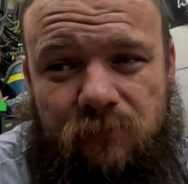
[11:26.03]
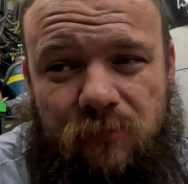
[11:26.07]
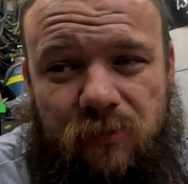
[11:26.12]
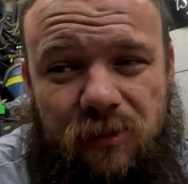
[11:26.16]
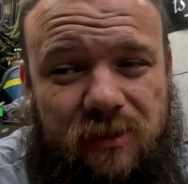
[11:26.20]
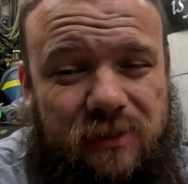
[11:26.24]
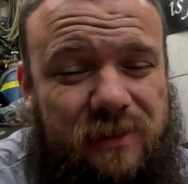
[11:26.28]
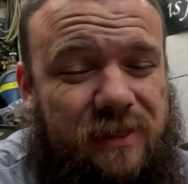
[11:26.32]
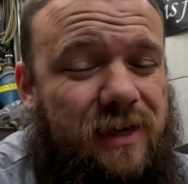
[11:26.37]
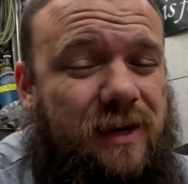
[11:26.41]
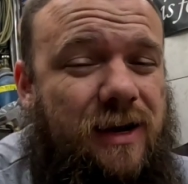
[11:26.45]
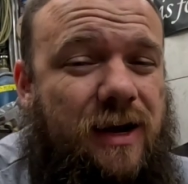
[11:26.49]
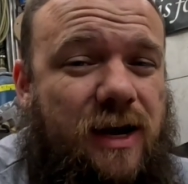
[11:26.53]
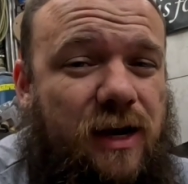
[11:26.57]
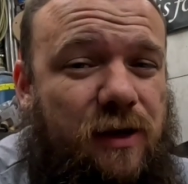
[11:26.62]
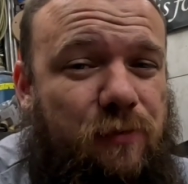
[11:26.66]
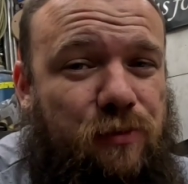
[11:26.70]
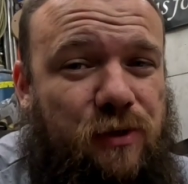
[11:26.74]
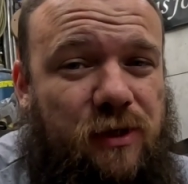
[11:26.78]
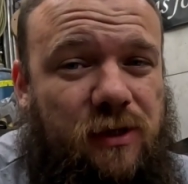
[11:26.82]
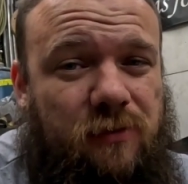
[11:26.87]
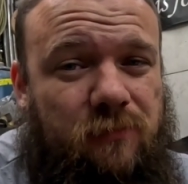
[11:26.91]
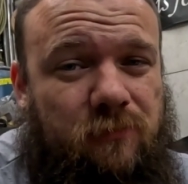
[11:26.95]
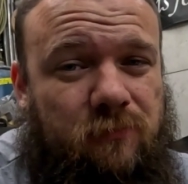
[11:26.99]
that
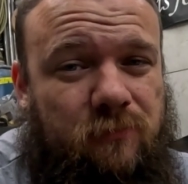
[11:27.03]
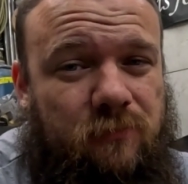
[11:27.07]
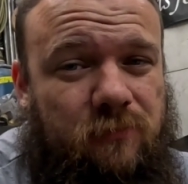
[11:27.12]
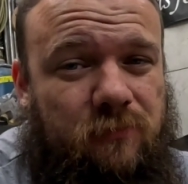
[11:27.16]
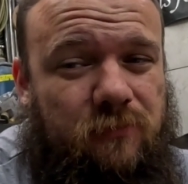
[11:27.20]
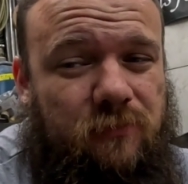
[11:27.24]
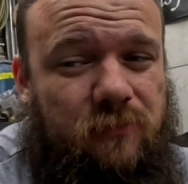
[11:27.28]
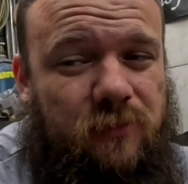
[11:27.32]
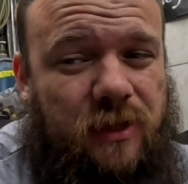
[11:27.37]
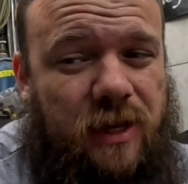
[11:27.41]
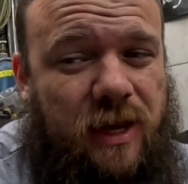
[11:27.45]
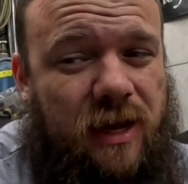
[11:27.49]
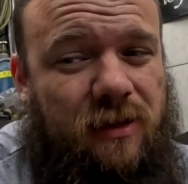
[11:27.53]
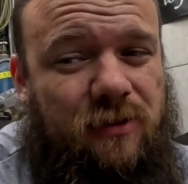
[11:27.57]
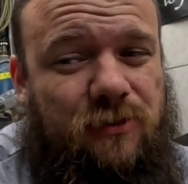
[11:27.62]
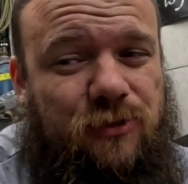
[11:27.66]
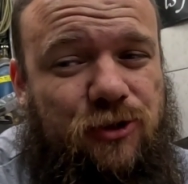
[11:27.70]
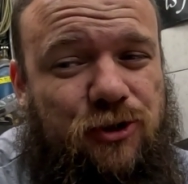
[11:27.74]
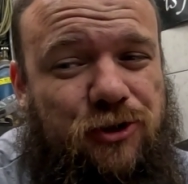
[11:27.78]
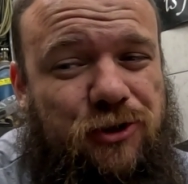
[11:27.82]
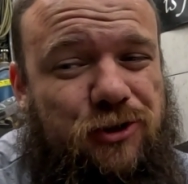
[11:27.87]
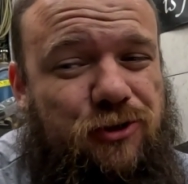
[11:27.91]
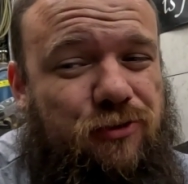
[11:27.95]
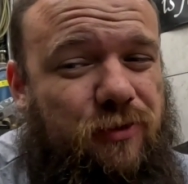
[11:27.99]
I-beam can't
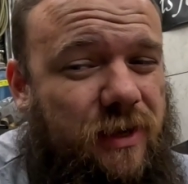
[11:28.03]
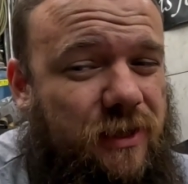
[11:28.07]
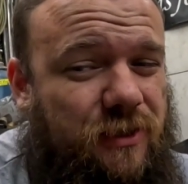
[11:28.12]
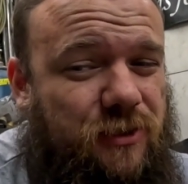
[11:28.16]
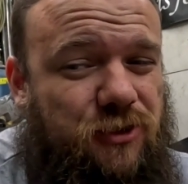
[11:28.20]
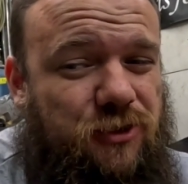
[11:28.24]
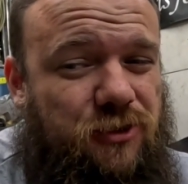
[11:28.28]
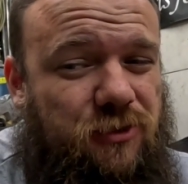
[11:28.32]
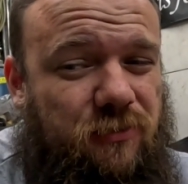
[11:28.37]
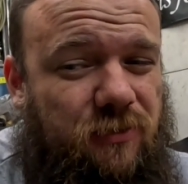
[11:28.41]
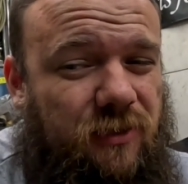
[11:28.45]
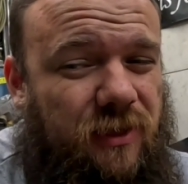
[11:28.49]
stretch,